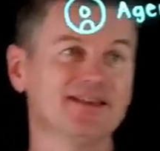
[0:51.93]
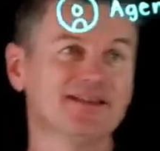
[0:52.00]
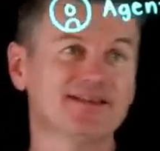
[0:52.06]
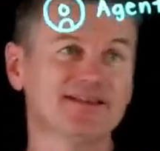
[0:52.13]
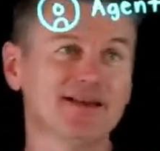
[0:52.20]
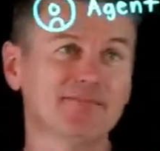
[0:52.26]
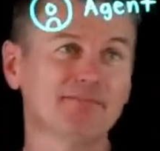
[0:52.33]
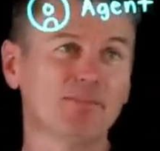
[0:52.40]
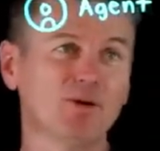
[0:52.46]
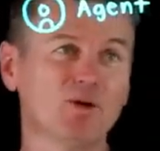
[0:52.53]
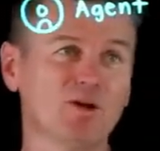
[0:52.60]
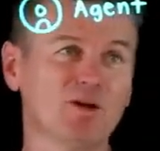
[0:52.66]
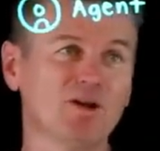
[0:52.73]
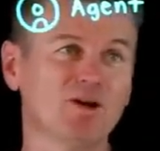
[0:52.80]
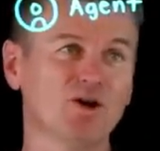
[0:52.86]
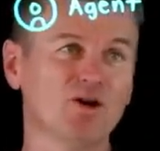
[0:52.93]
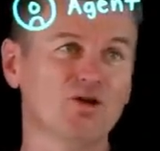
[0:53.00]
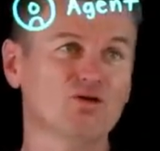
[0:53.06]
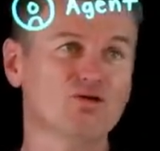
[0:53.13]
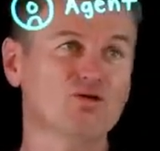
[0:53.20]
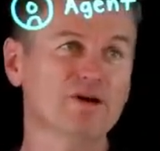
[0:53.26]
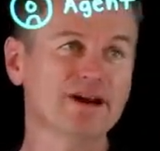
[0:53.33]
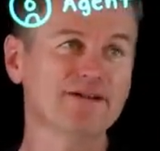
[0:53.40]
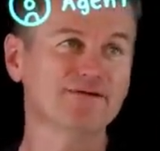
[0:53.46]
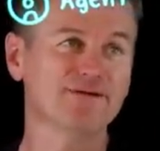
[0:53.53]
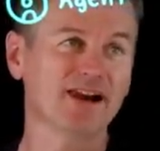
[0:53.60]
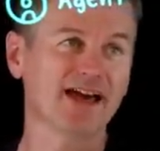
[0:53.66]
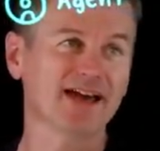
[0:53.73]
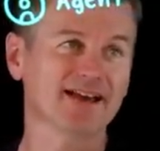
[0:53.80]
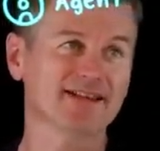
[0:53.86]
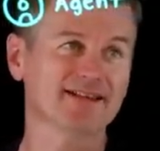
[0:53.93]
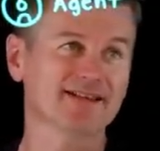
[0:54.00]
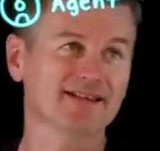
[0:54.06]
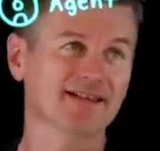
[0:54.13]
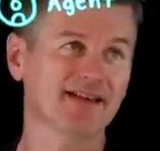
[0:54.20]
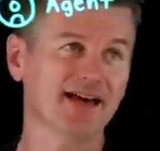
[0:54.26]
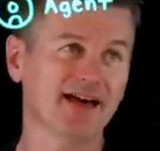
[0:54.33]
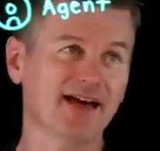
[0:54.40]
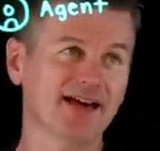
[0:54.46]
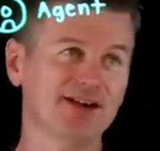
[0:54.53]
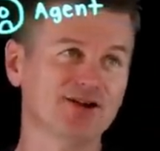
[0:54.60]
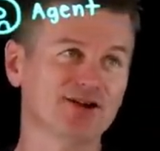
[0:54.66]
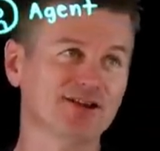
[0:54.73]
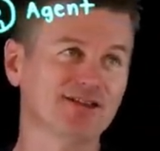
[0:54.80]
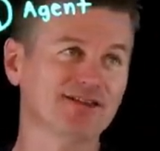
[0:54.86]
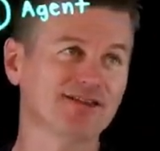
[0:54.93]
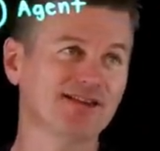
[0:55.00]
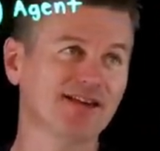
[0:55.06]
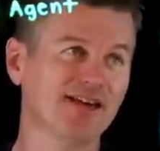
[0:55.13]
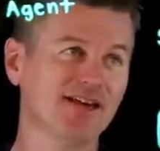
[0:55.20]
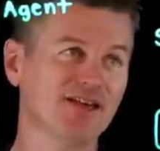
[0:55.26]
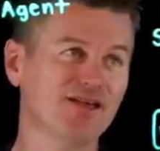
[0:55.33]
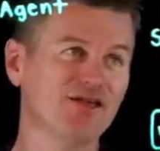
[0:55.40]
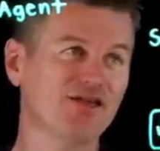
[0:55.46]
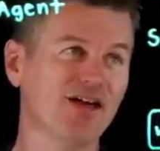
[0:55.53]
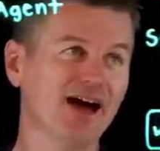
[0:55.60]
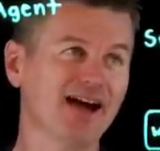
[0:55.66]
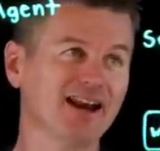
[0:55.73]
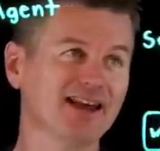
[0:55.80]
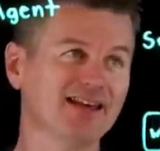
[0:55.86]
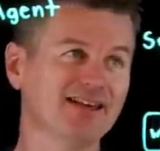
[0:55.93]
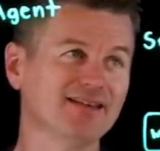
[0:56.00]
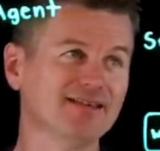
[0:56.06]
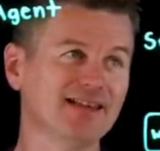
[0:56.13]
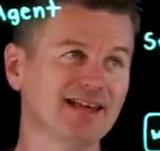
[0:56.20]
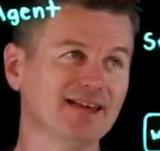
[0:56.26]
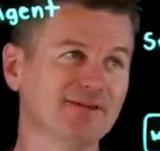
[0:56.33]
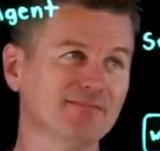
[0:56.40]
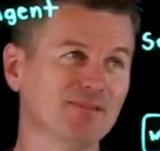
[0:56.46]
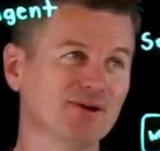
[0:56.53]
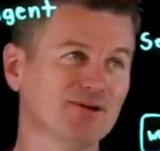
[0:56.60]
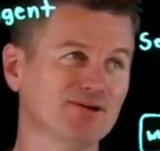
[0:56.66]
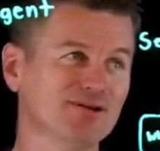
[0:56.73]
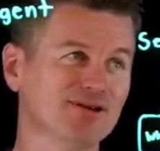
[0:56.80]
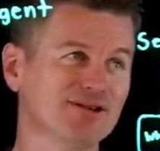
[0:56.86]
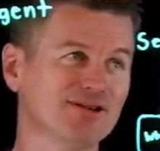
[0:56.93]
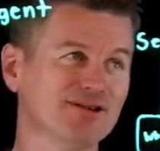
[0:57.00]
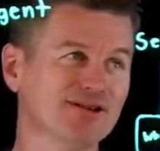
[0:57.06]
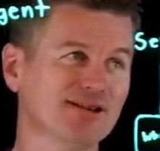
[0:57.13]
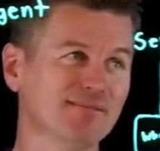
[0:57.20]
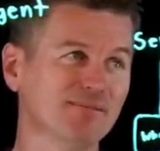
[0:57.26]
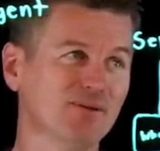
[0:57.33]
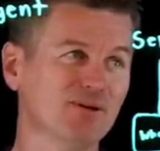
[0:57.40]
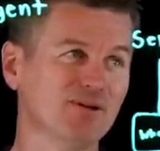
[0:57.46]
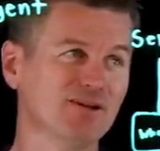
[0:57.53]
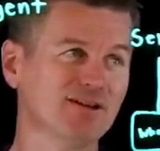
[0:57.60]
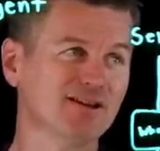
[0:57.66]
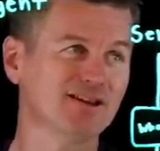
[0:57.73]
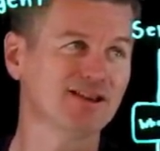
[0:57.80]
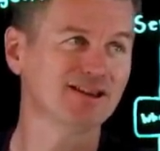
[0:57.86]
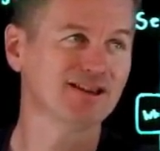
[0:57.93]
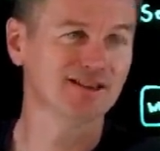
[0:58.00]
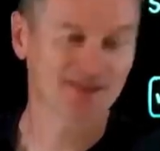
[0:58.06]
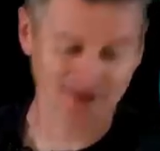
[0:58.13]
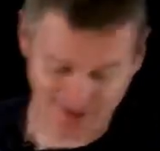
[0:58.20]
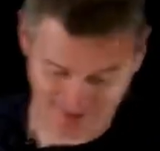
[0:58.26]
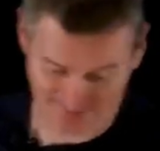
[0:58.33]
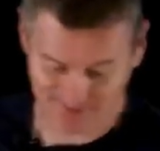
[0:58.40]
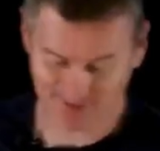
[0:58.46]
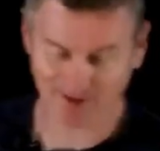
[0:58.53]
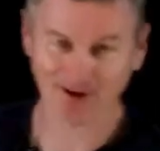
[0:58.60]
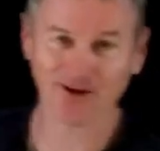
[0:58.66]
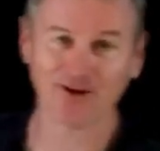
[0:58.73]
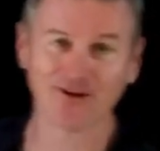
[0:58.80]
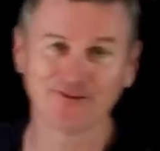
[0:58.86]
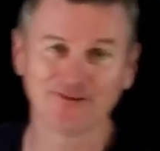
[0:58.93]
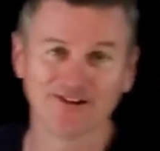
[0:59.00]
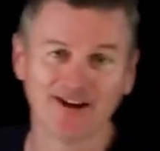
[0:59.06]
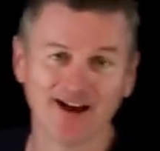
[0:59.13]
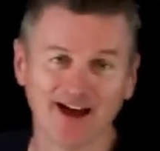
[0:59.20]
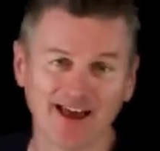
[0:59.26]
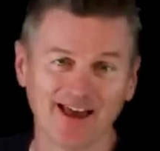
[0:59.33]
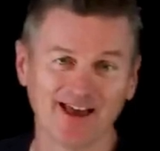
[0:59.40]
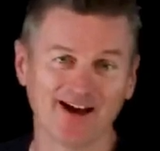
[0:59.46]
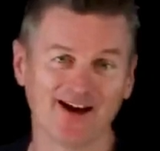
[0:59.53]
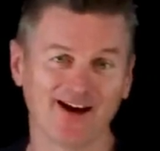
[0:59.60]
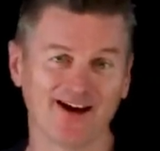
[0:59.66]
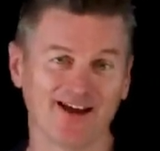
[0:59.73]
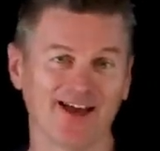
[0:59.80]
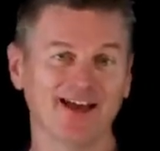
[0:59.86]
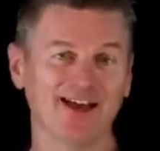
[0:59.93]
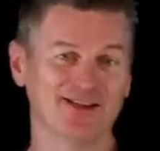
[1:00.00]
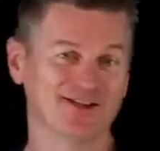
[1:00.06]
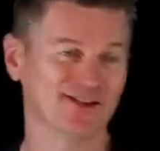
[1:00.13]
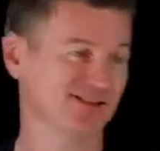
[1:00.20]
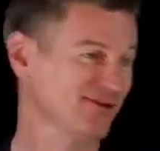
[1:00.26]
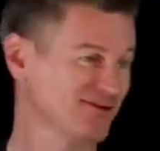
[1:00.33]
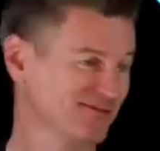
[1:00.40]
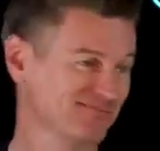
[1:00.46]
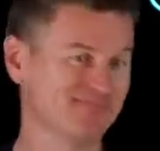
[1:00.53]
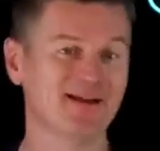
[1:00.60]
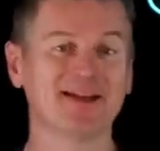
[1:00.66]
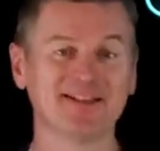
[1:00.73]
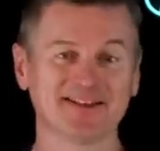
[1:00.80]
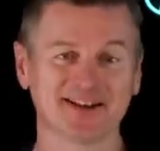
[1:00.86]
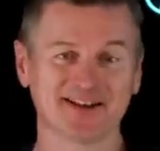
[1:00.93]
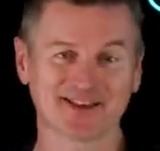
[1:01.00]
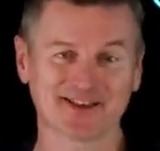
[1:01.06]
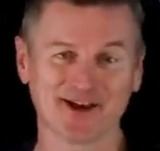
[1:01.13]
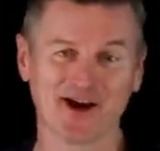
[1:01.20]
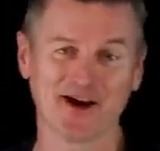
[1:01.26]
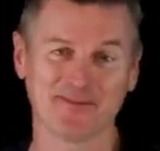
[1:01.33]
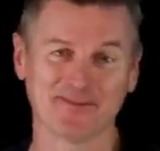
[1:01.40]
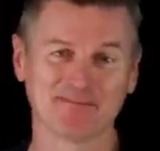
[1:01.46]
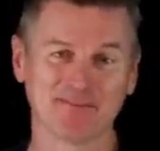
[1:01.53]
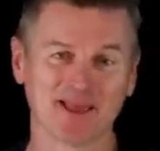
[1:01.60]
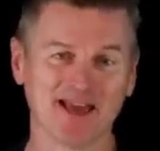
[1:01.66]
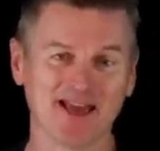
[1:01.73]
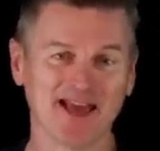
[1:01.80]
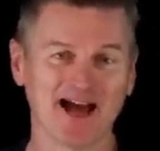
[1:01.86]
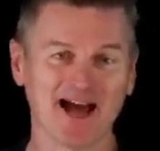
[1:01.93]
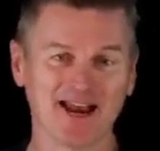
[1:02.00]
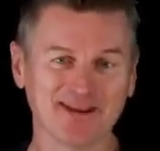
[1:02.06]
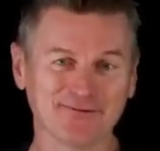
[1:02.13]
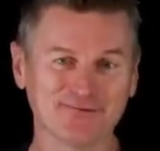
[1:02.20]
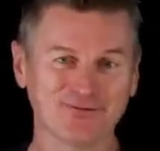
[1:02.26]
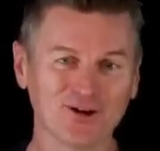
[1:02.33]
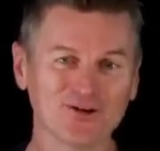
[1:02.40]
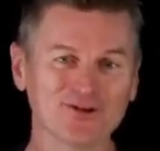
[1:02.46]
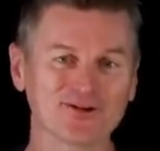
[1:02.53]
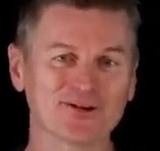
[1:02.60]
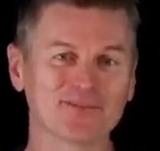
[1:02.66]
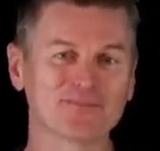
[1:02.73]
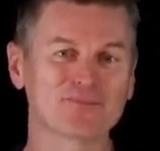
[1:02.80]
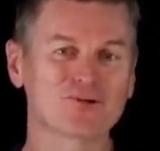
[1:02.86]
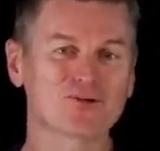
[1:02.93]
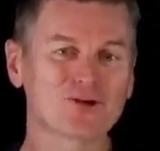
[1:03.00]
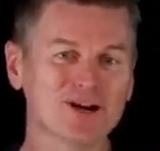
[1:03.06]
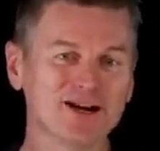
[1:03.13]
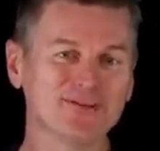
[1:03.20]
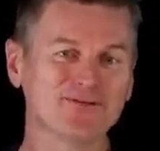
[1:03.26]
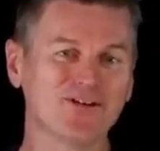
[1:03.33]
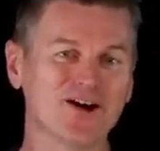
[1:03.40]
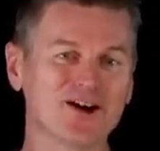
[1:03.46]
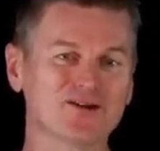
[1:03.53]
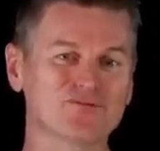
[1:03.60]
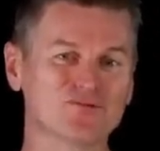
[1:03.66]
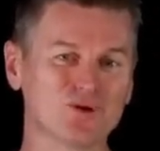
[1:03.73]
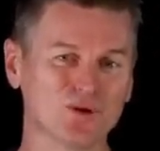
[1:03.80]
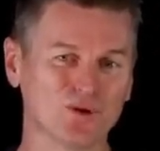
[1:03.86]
simple reflex agent, that is the most simple type of AI agent, the most basic type. And it follows predefined